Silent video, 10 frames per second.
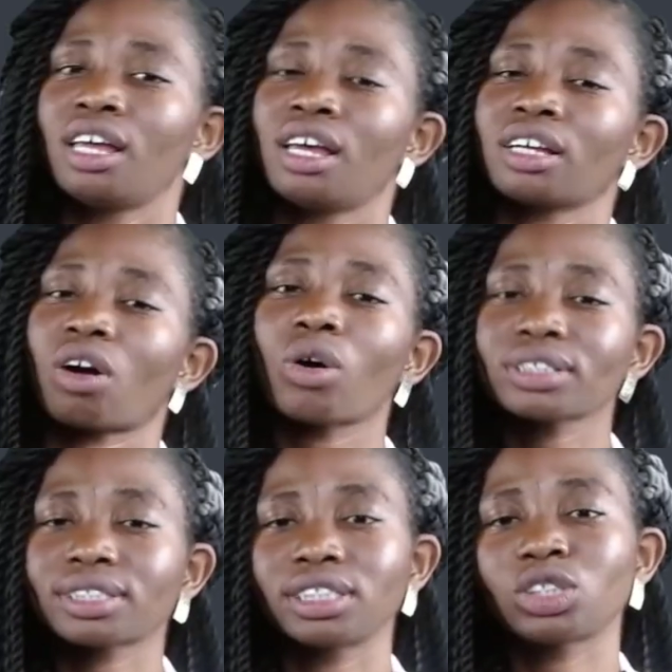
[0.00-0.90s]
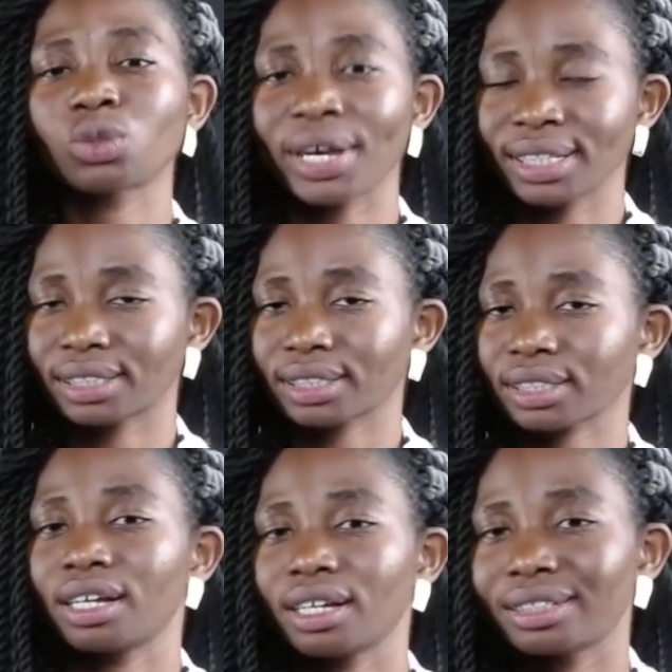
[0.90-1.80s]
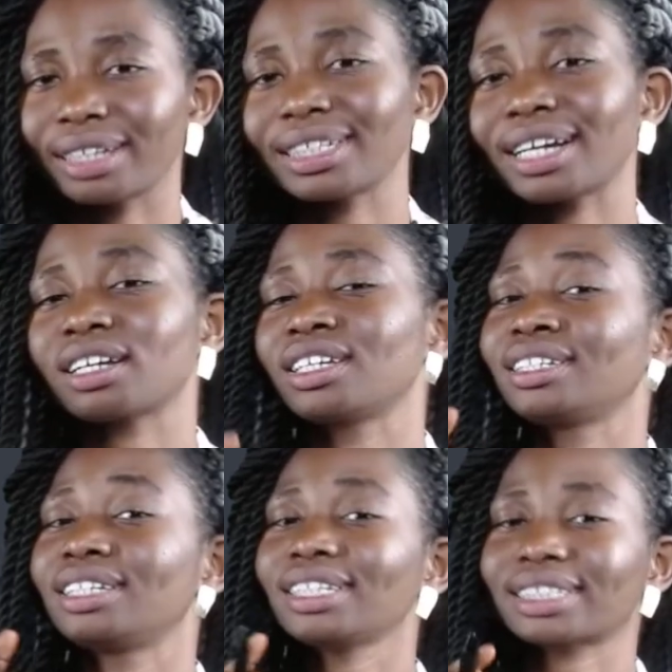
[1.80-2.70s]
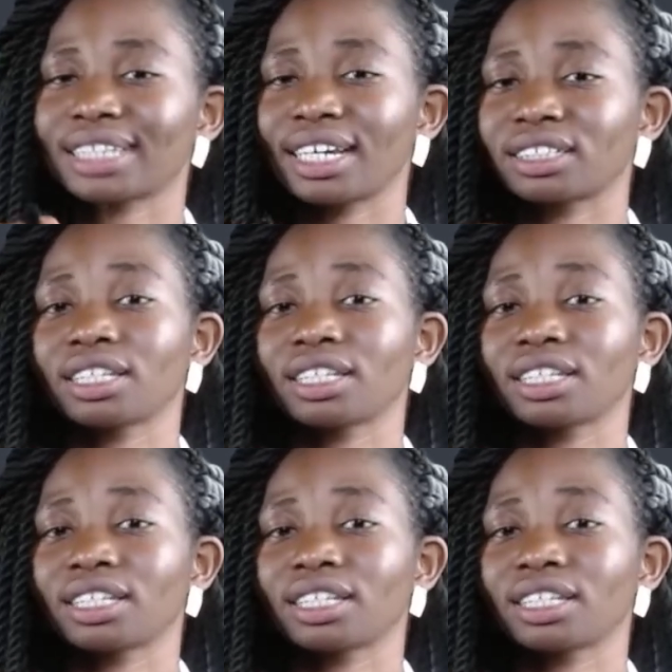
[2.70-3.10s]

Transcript: constituents that are, in this case,